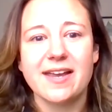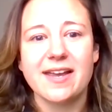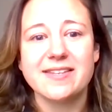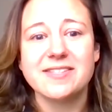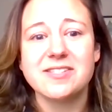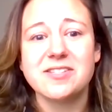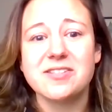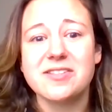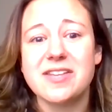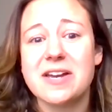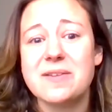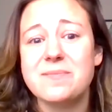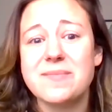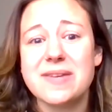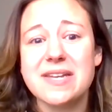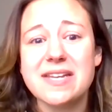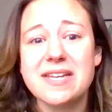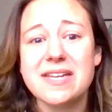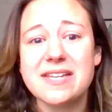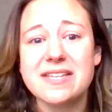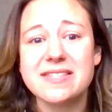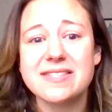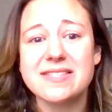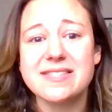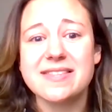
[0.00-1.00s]
And so that
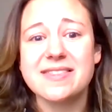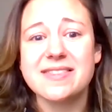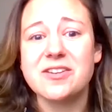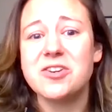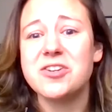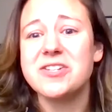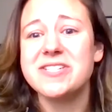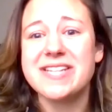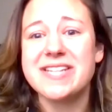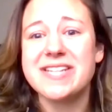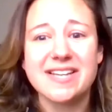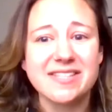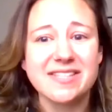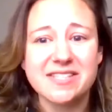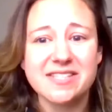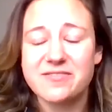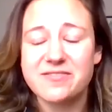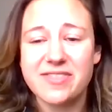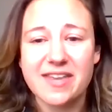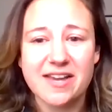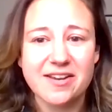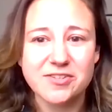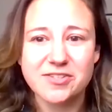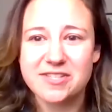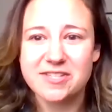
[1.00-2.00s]
means that there are tens of
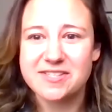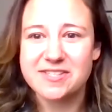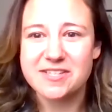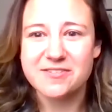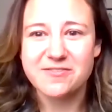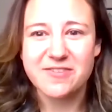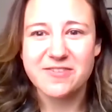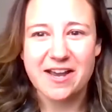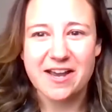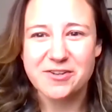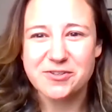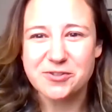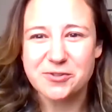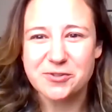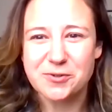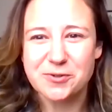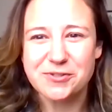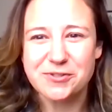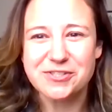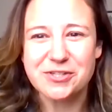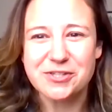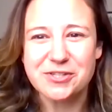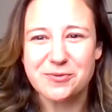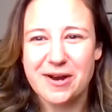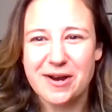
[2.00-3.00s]
thousands of
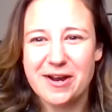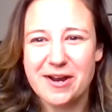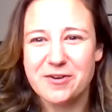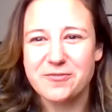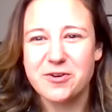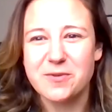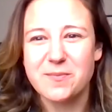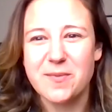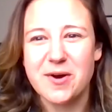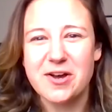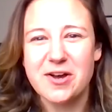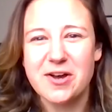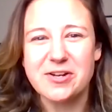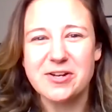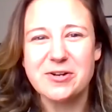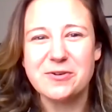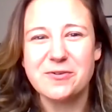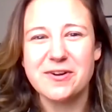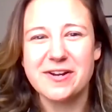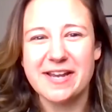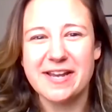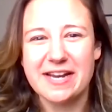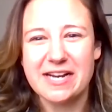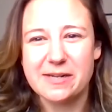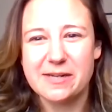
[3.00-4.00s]
households around Vermont who
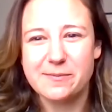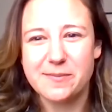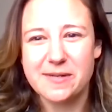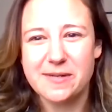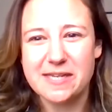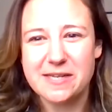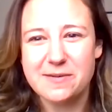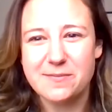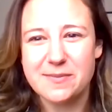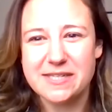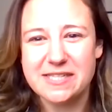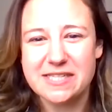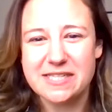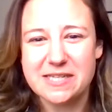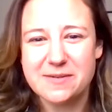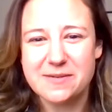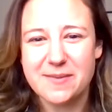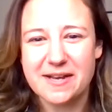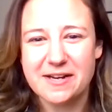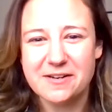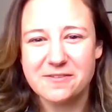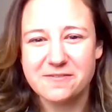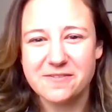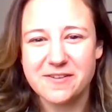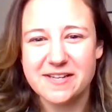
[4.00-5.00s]
are getting PEBT
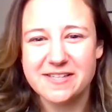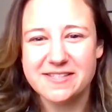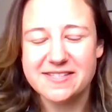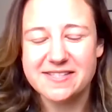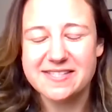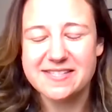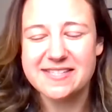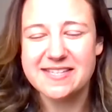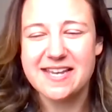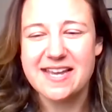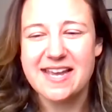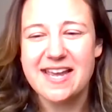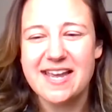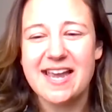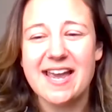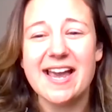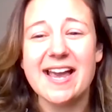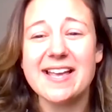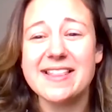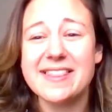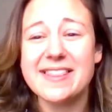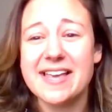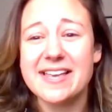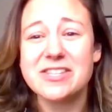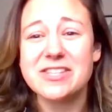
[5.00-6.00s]
benefits.
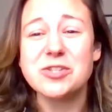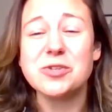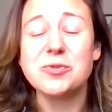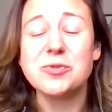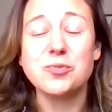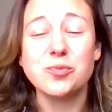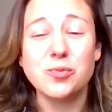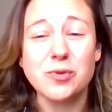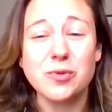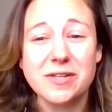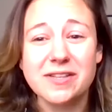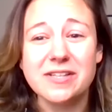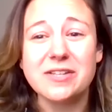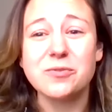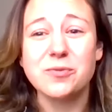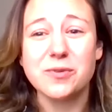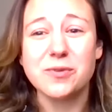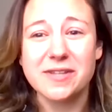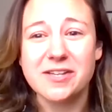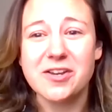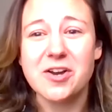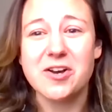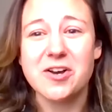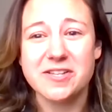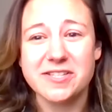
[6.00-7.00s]
And that's really,
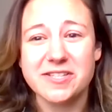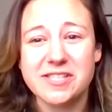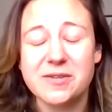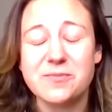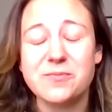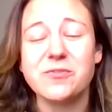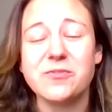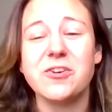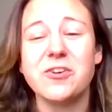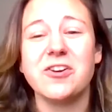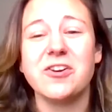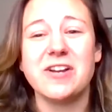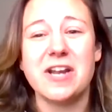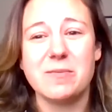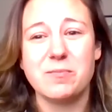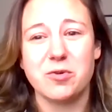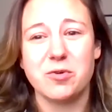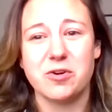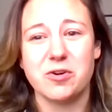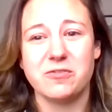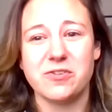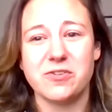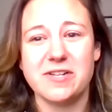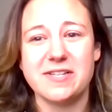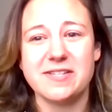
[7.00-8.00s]
really awesome for a
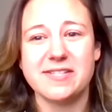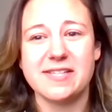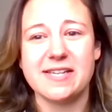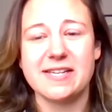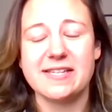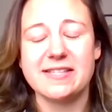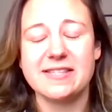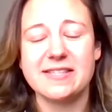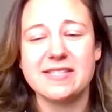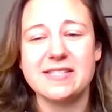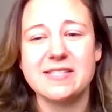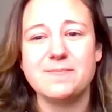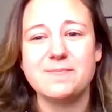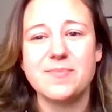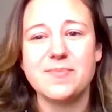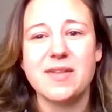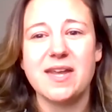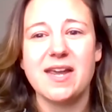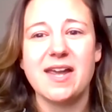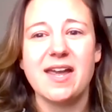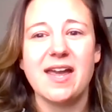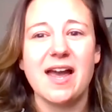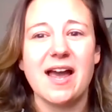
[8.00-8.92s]
number of reasons.